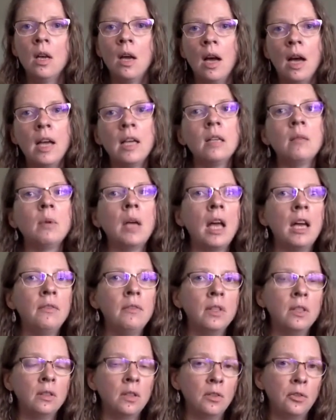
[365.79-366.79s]
I am
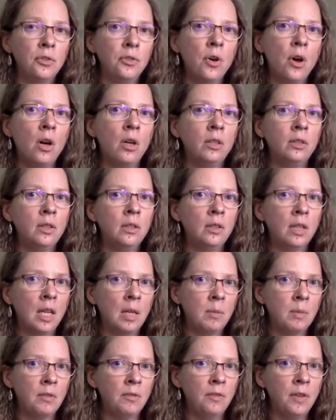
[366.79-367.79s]
having the thought that
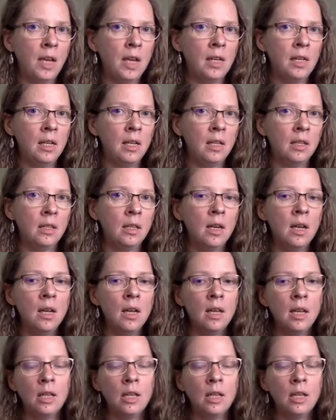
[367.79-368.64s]
I'm a failure.